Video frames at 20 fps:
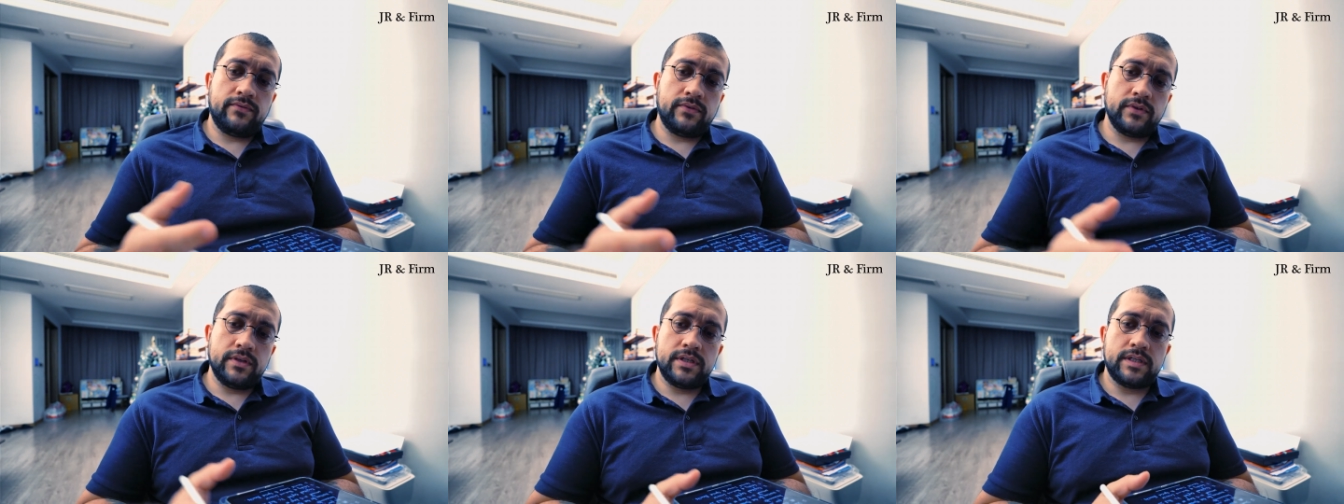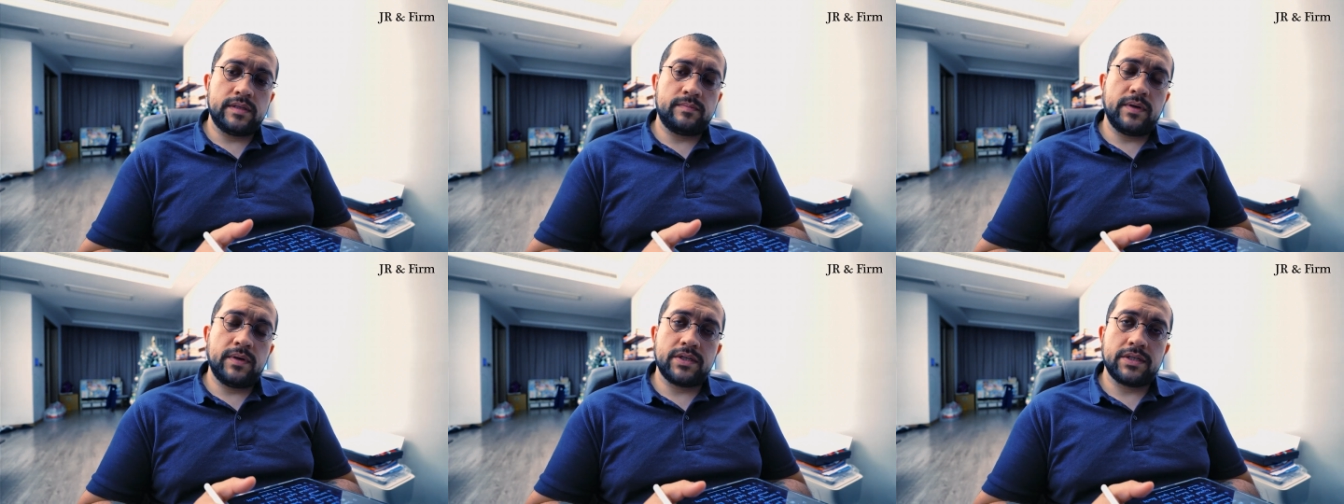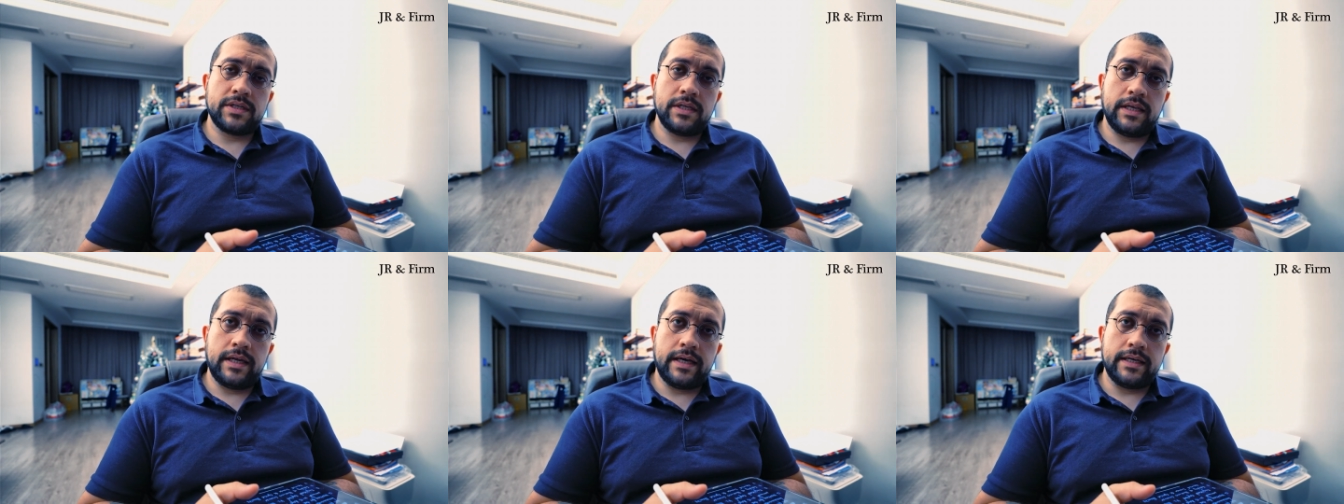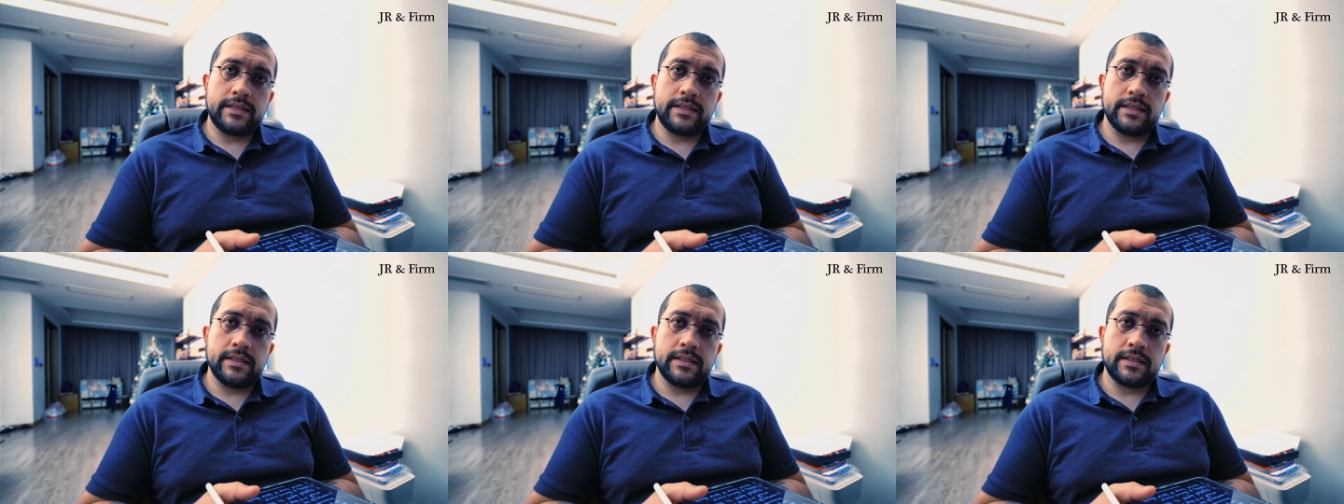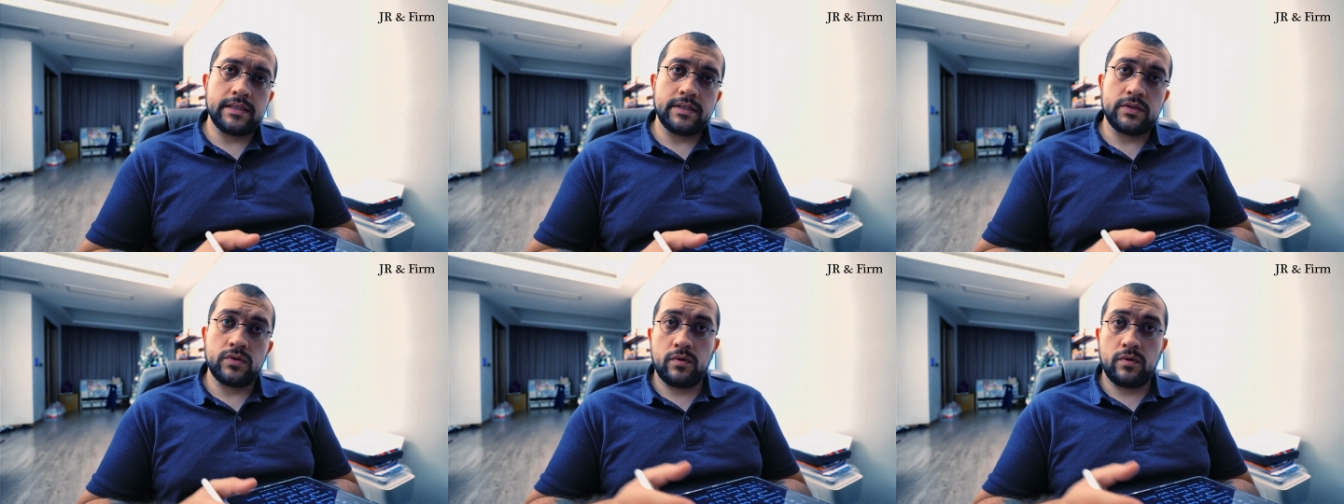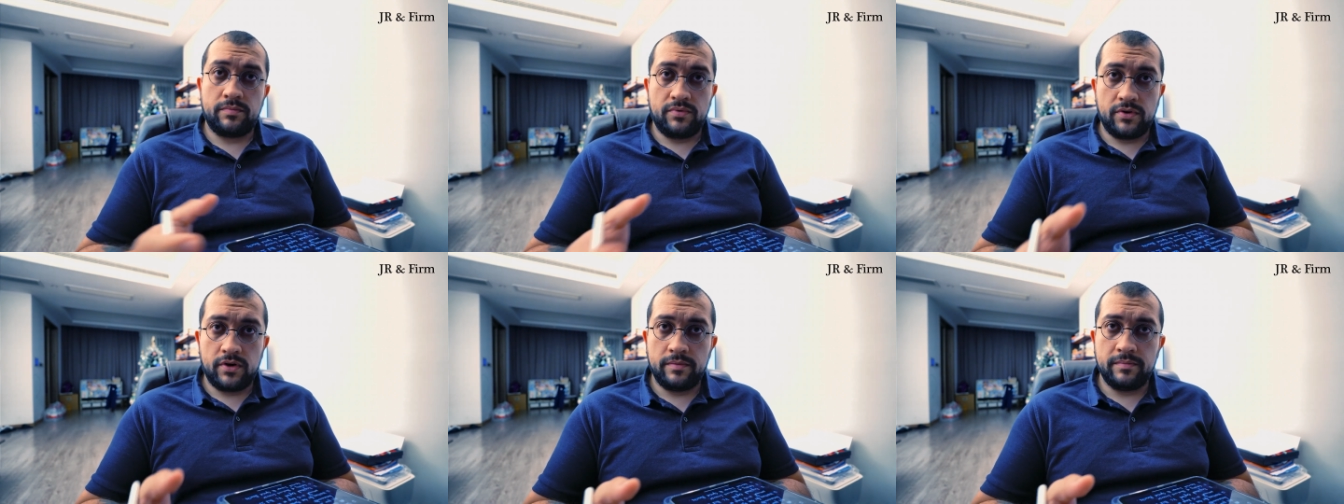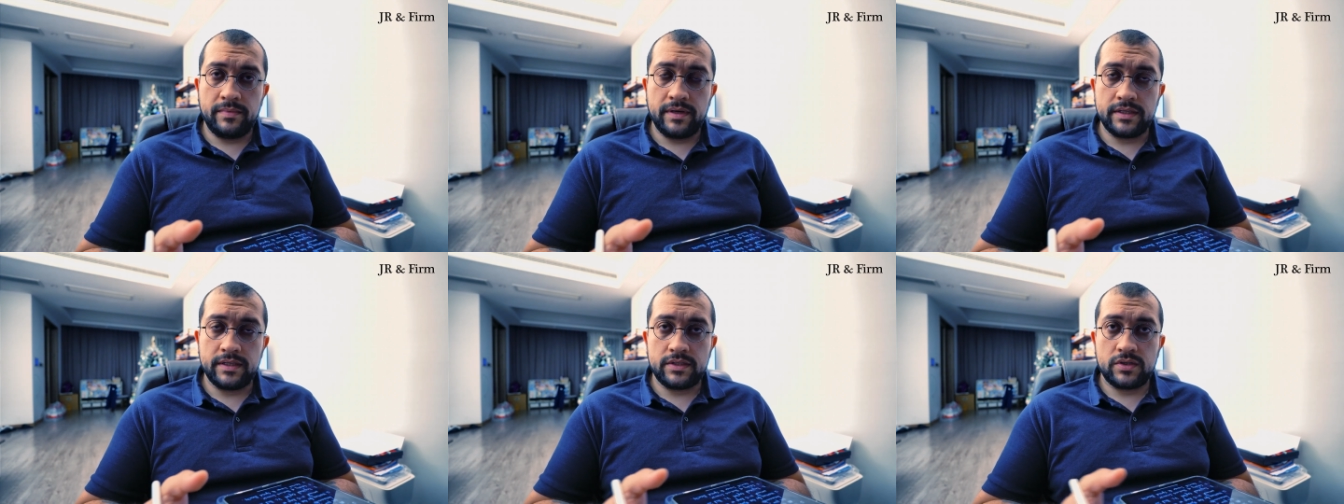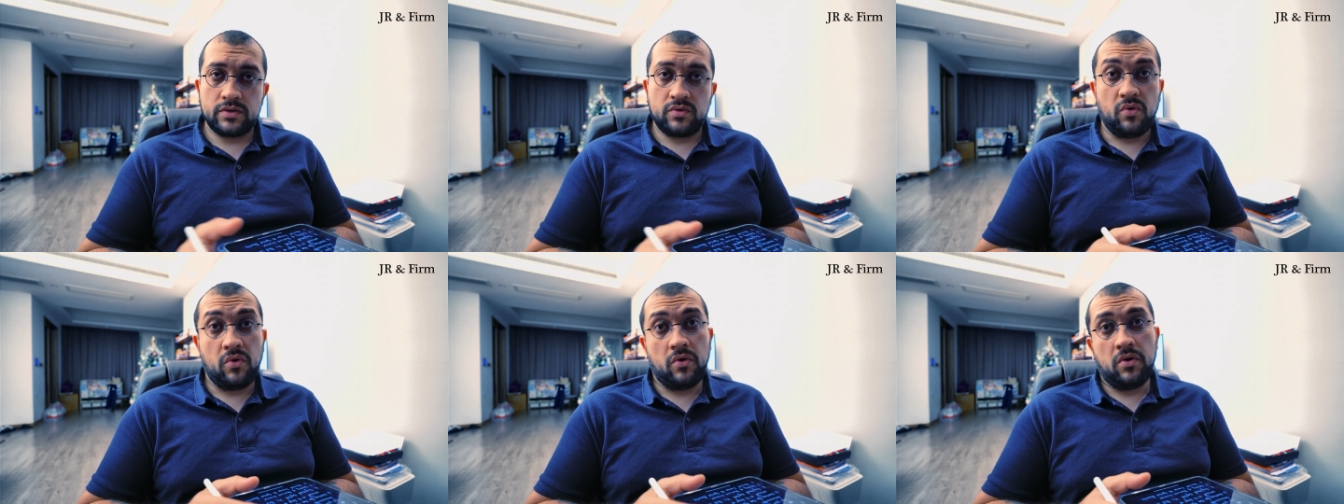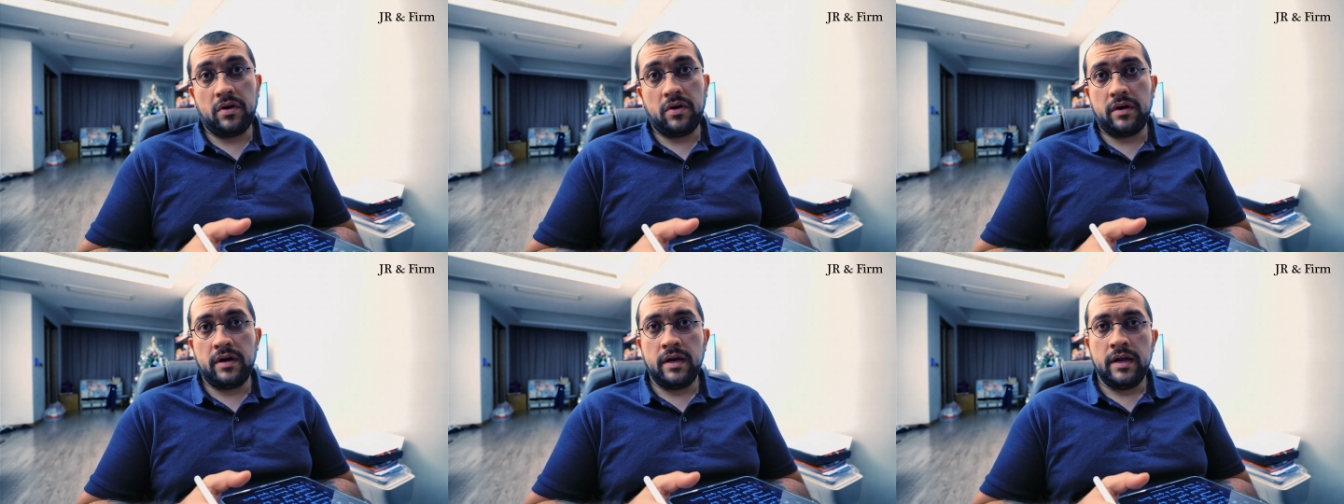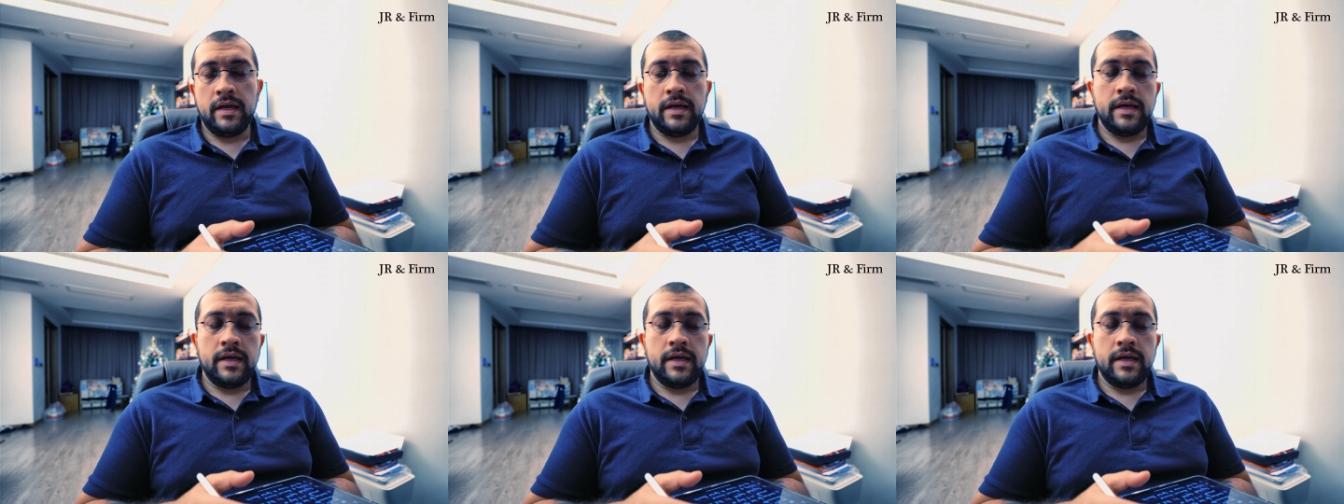for these special licenses or permits, or